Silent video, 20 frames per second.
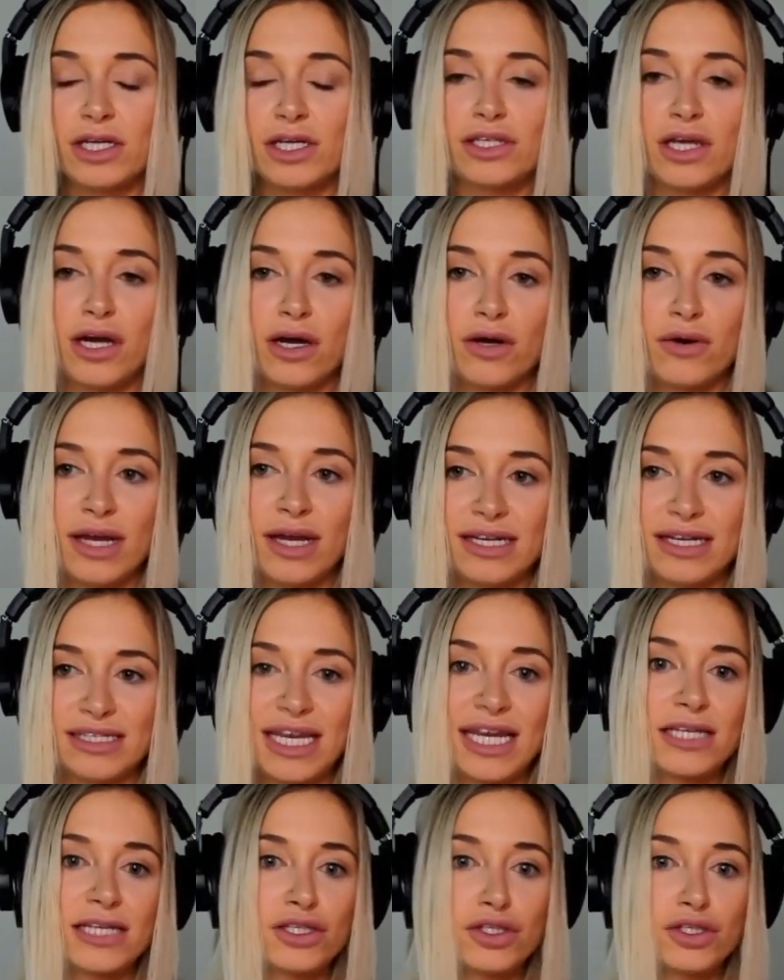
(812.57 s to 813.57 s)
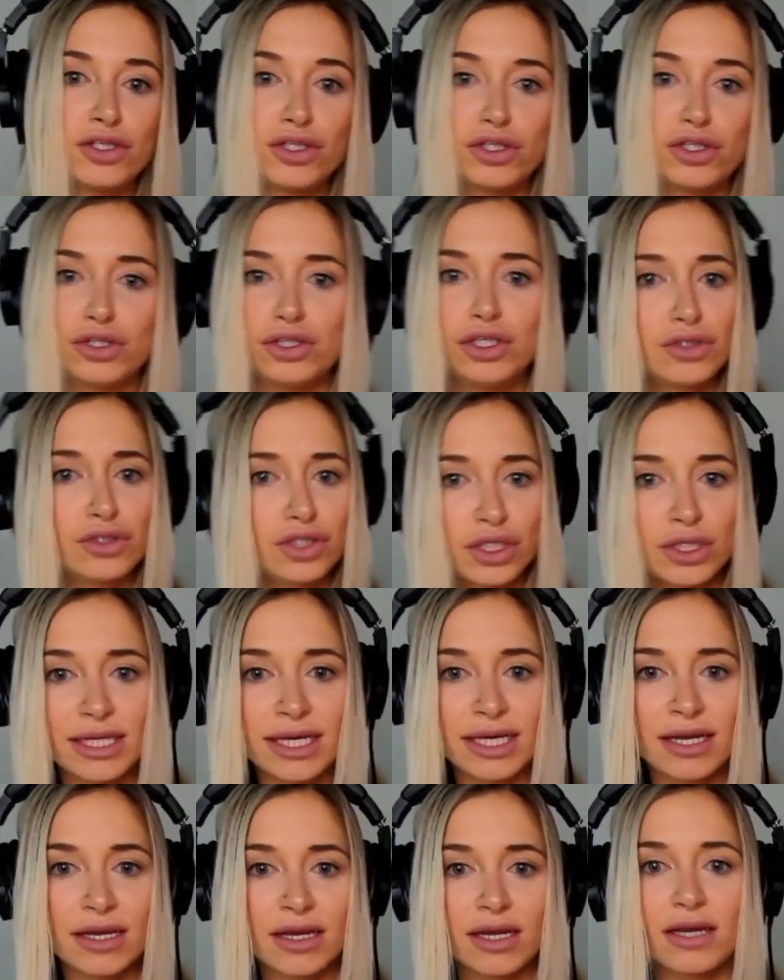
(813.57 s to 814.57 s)
So it takes
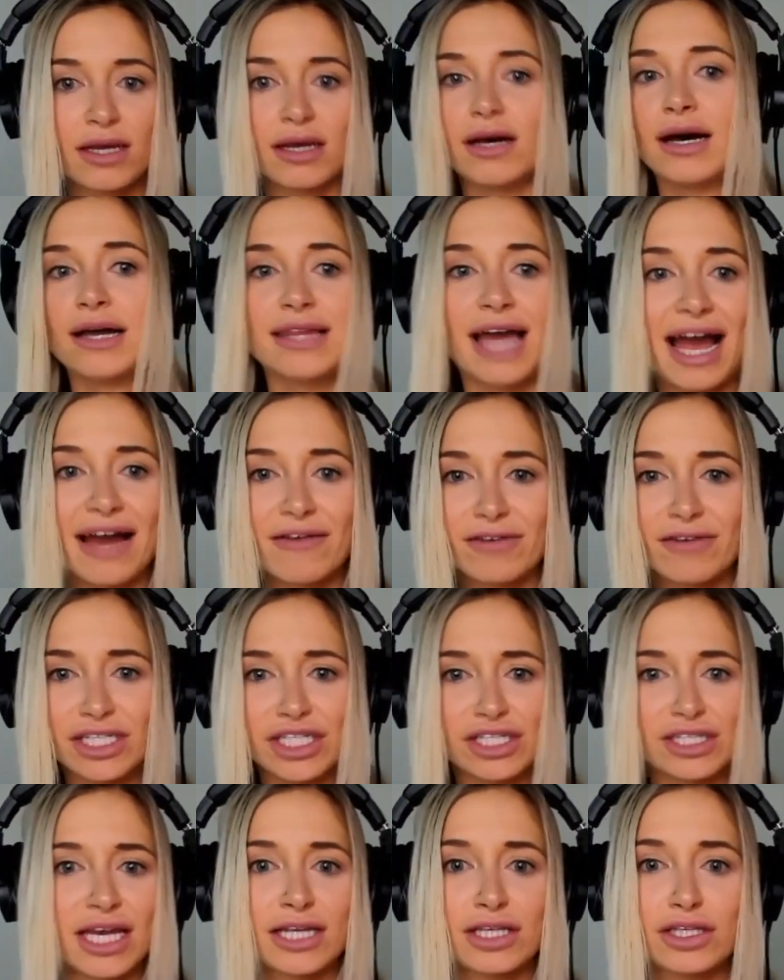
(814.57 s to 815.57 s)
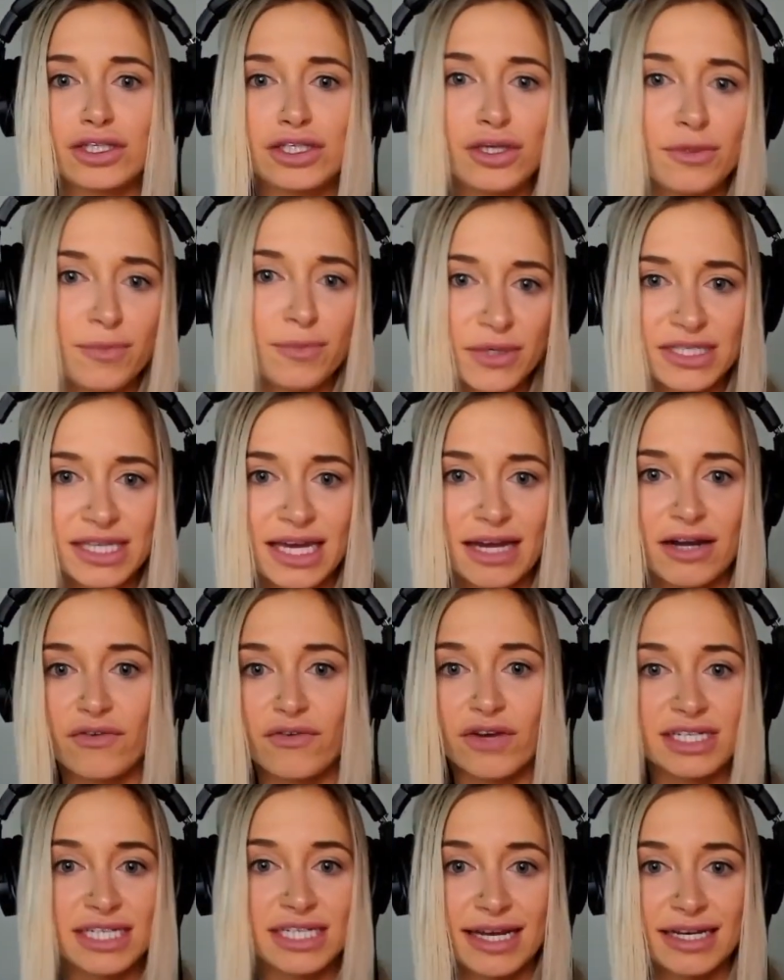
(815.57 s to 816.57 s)
usually the average is like 2%
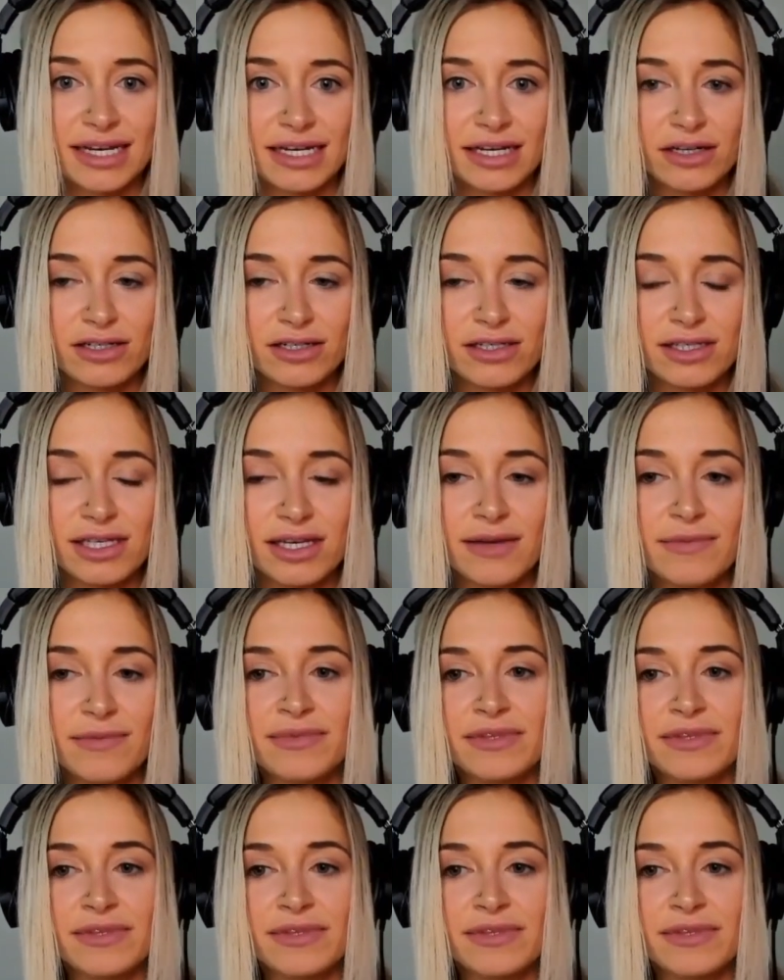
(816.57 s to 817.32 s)
over 10 years.